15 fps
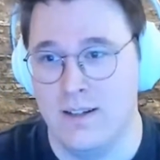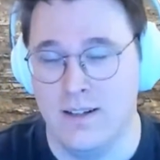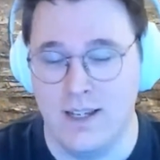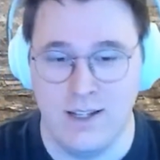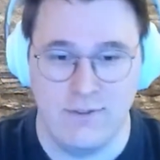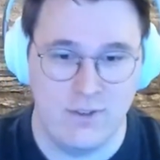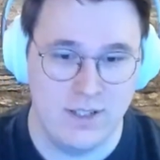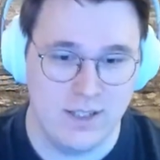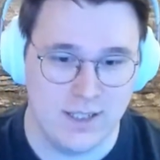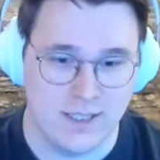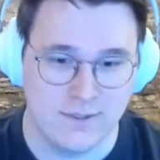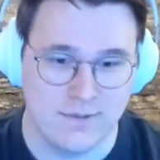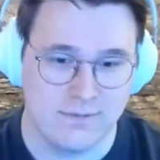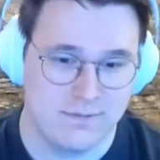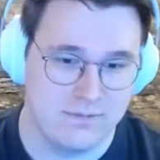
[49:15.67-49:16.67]
and we
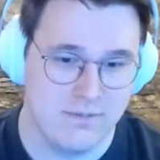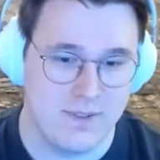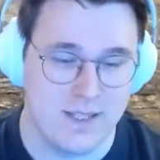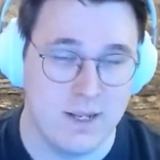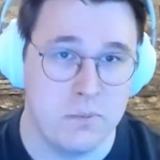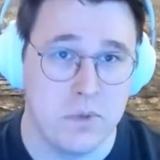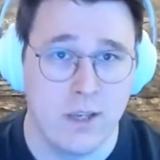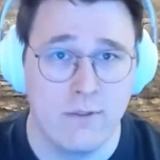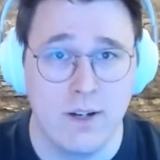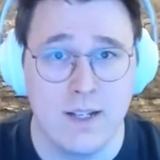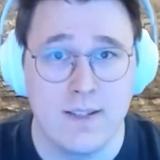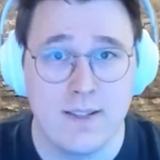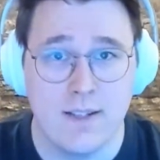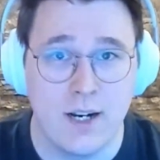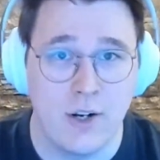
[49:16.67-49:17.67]
have some
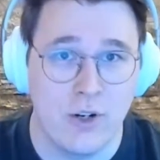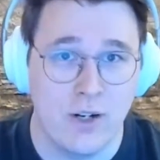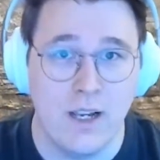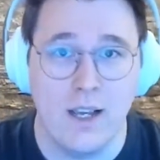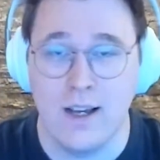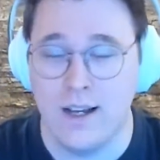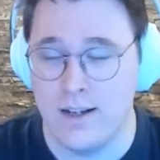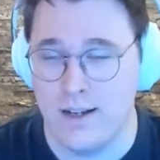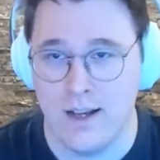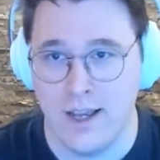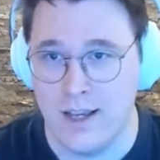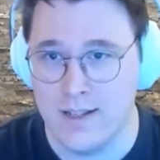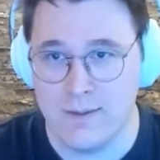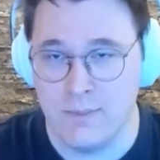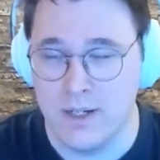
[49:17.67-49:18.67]
events regularly.
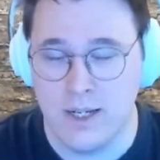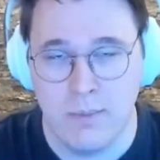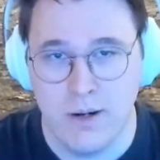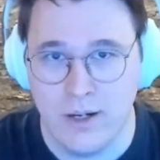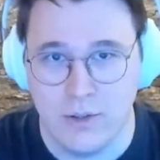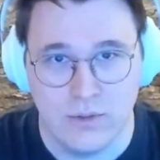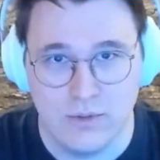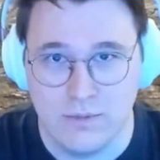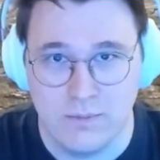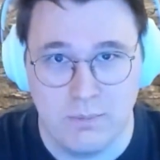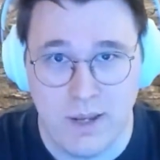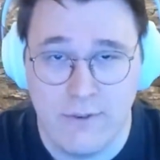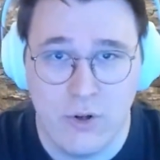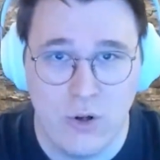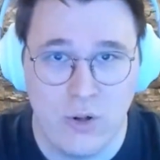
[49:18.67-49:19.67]
I speak about
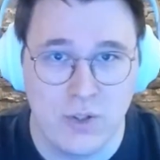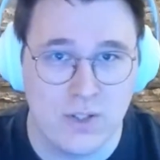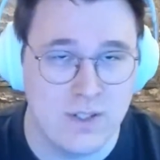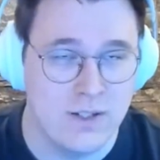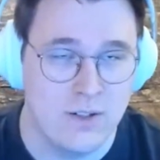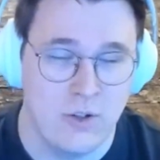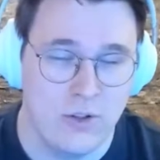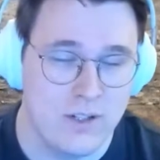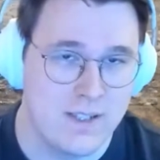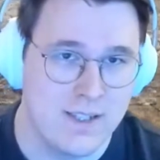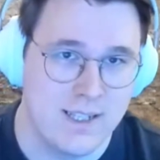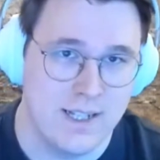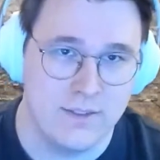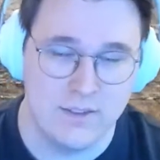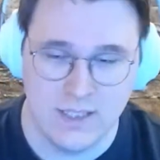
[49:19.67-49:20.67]
paywalls and all this
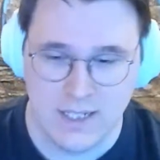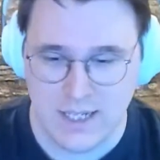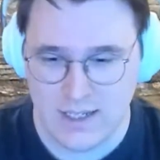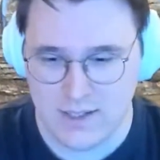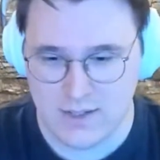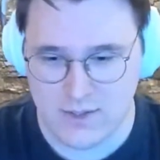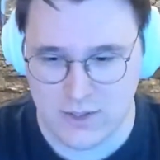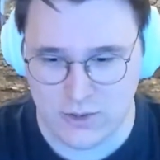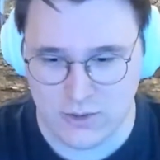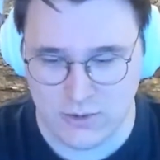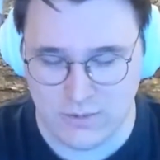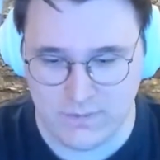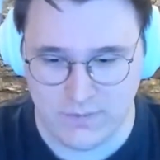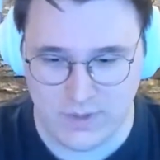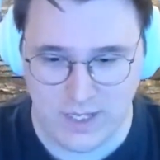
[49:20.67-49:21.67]
stuff.
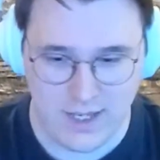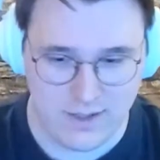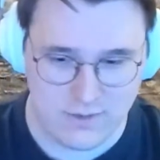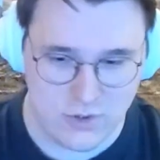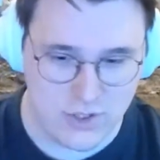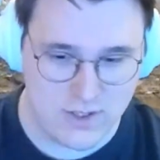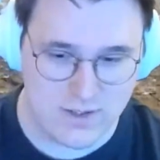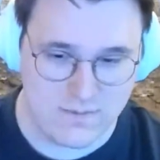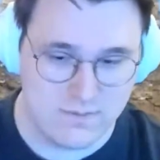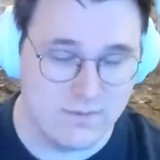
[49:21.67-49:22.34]
So yeah, just